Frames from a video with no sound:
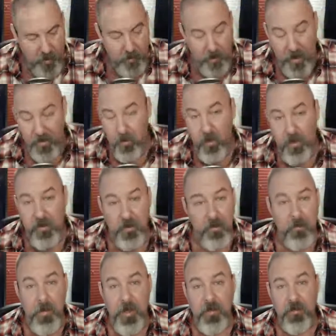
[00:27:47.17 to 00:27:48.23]
Hey, by the way, did
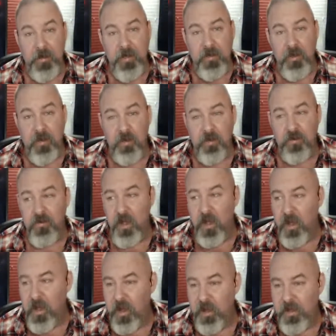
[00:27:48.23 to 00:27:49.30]
anybody read those
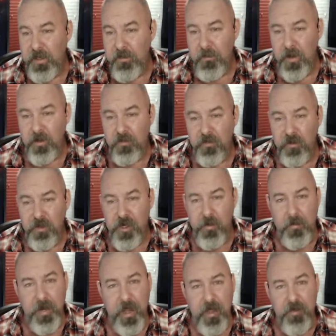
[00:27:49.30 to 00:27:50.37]
emails that are
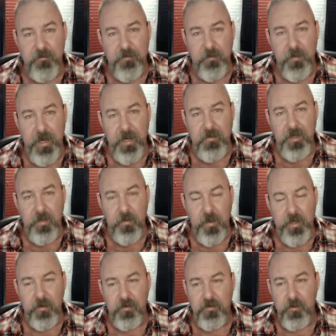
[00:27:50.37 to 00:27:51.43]
coming out from Anthony
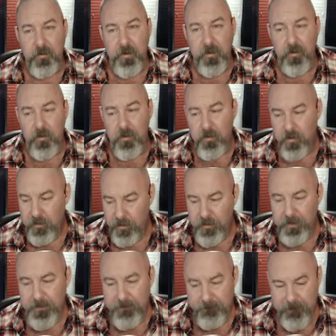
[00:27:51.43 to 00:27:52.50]
Weiner's computer?
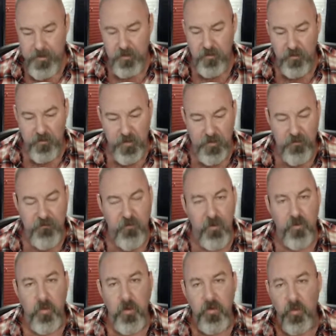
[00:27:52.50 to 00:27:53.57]
Interesting. The
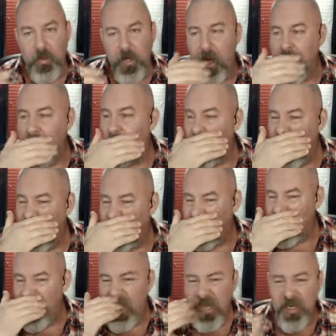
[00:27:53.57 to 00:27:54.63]
first ones we got while I was
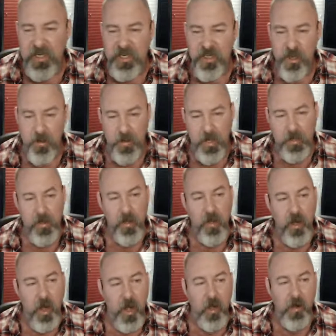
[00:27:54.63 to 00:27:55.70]
on the Hannity show today
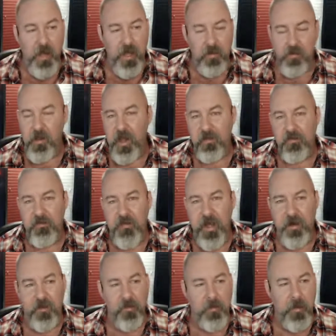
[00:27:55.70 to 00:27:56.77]
all had
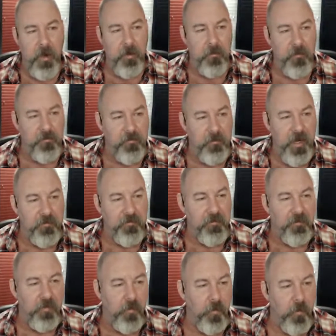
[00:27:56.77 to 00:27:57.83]
classified on the bottom of them, every
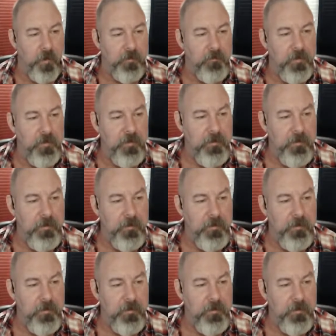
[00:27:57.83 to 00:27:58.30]
single one.